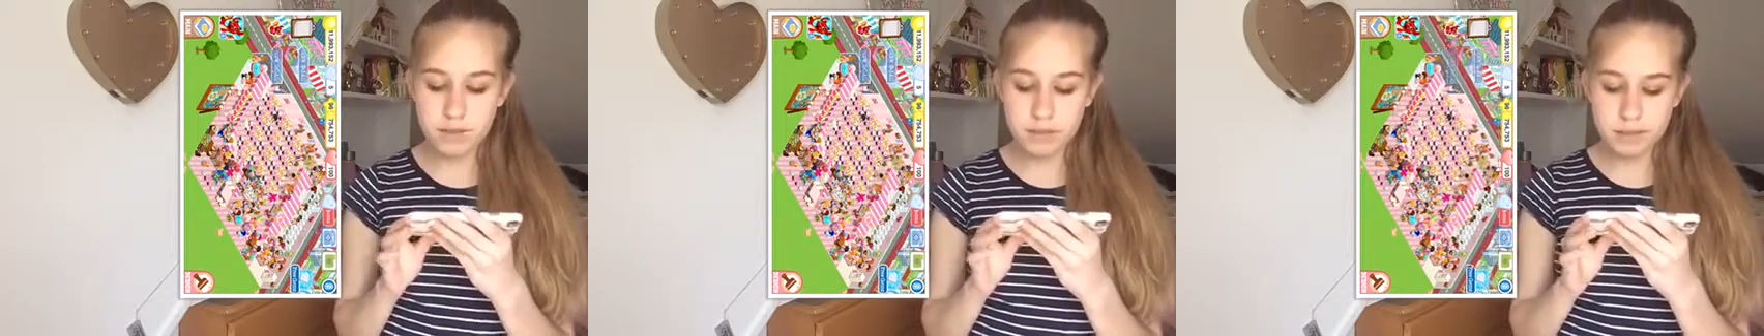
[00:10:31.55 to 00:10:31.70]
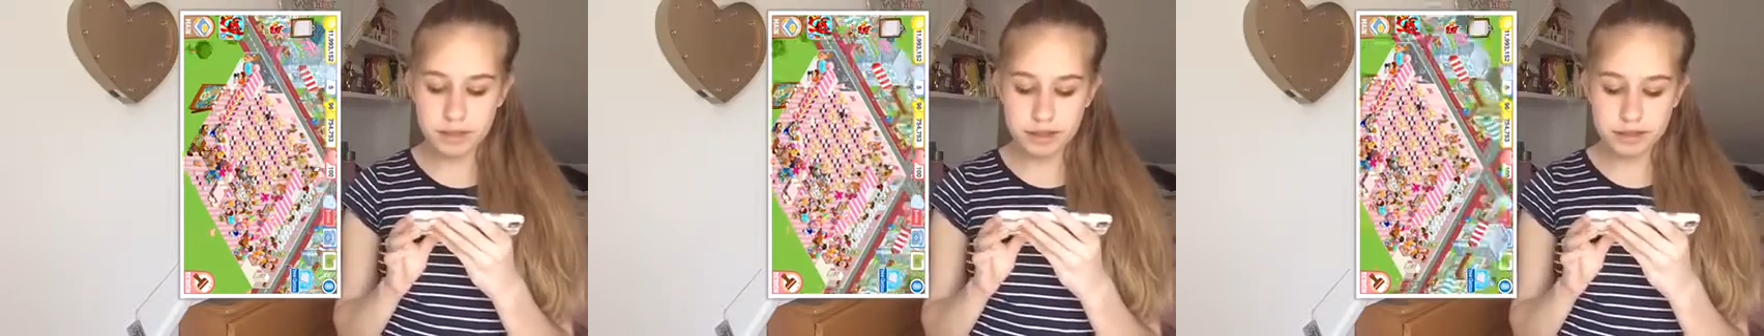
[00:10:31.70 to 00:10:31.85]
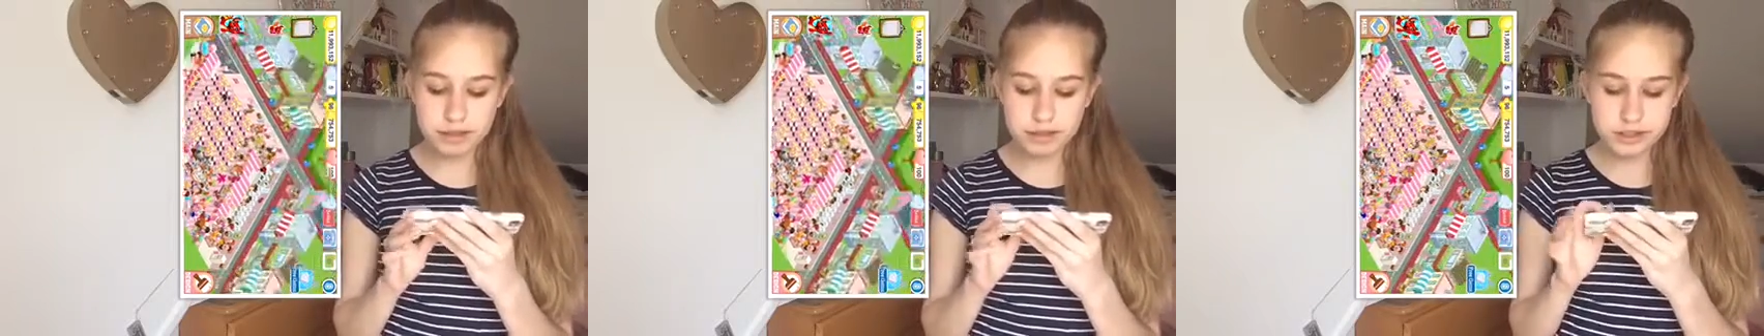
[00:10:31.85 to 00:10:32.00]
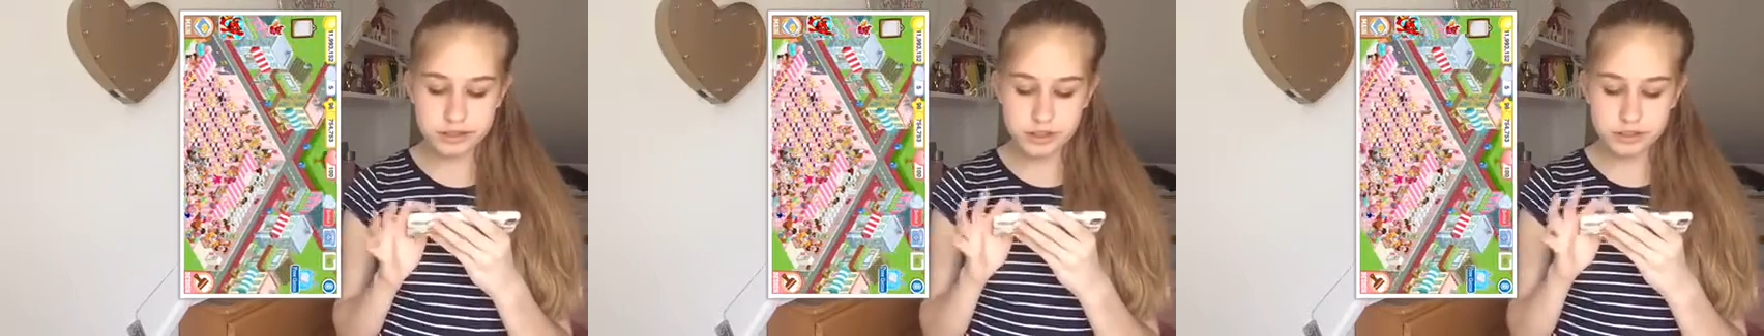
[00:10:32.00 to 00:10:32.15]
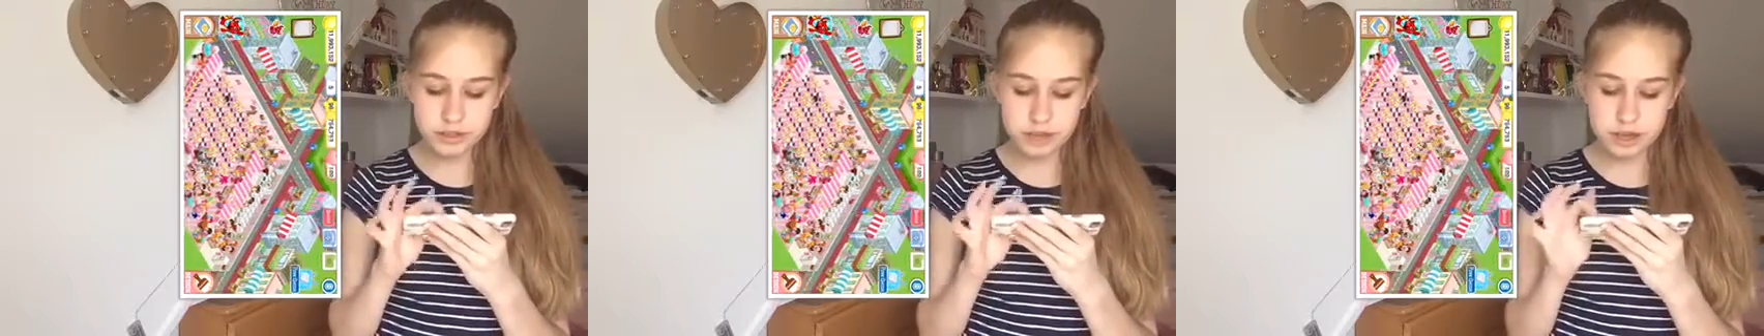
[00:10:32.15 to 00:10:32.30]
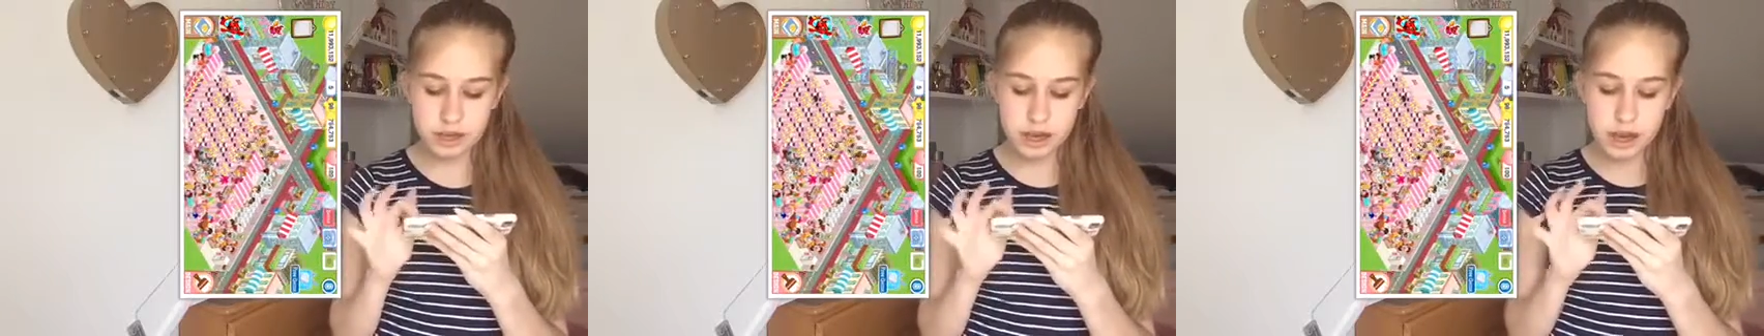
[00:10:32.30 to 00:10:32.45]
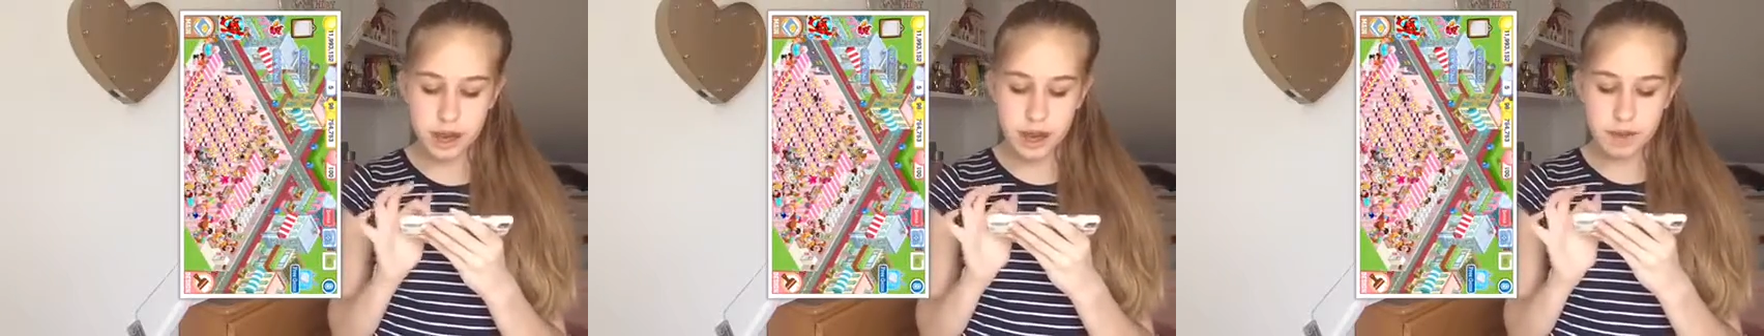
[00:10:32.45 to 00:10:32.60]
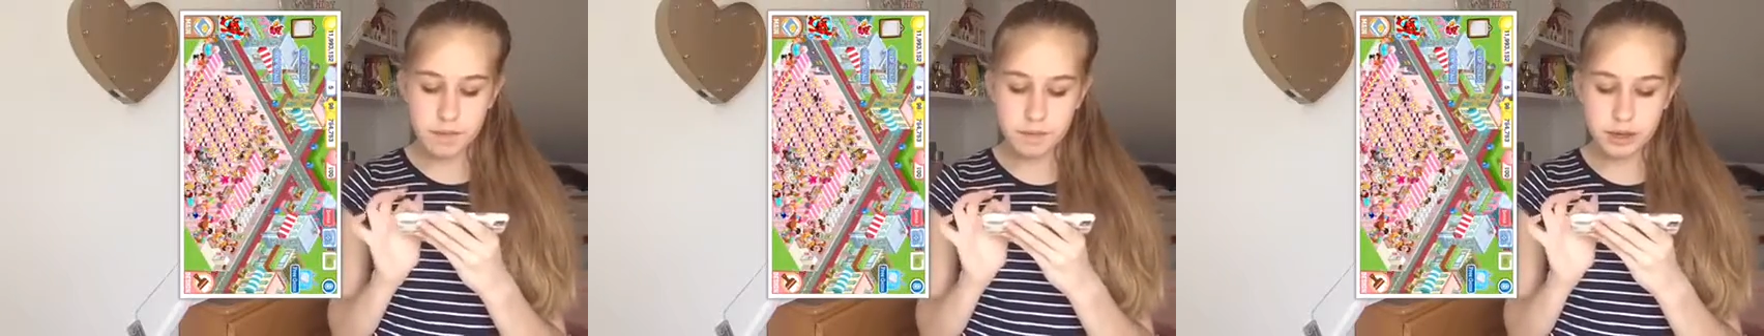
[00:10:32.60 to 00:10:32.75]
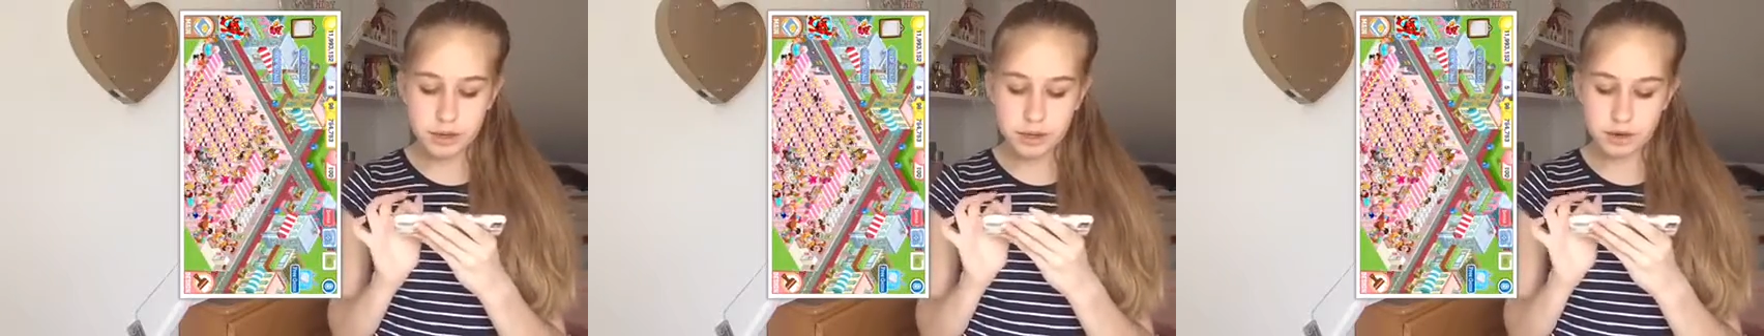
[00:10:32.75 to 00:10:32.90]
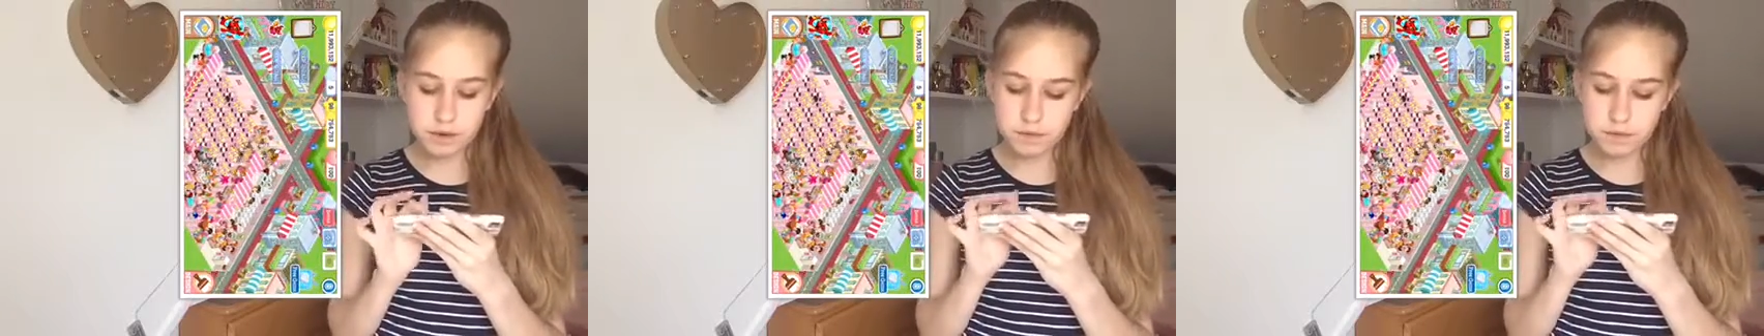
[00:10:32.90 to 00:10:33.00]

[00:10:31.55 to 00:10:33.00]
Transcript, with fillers: But basically, you, like, make